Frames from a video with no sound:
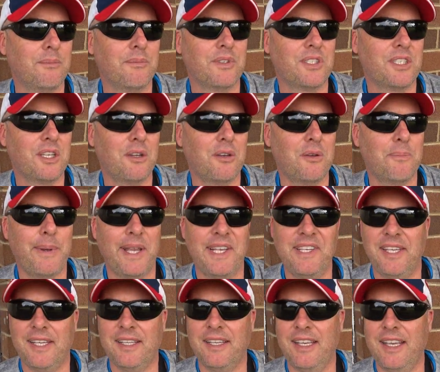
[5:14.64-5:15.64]
So
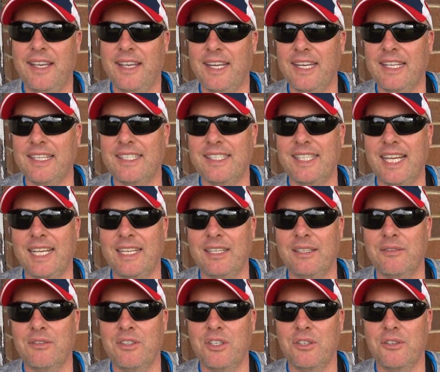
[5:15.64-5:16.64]
basically you're getting a
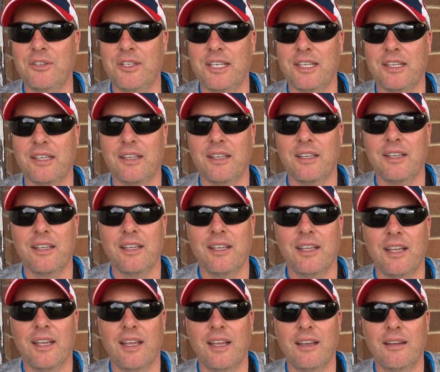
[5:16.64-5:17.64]
second of shooting.
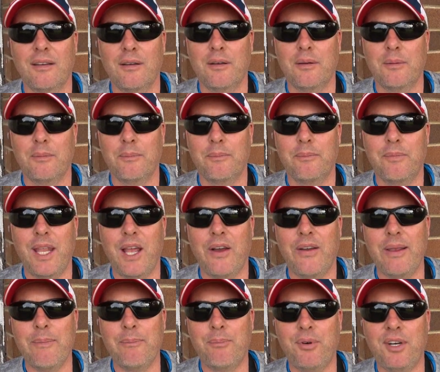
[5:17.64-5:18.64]

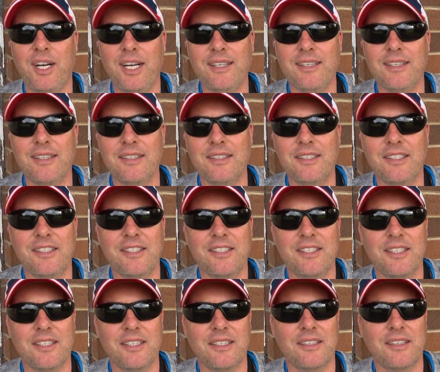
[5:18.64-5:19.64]
Now in
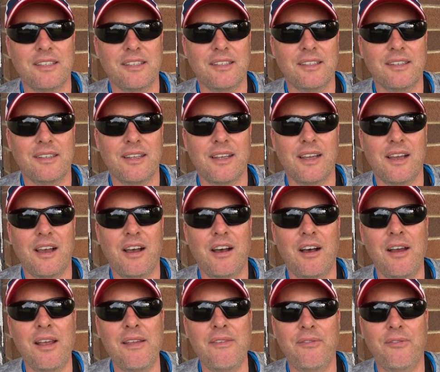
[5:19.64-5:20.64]
practice,
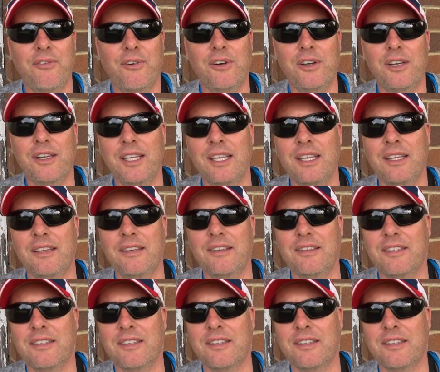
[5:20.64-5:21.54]
I find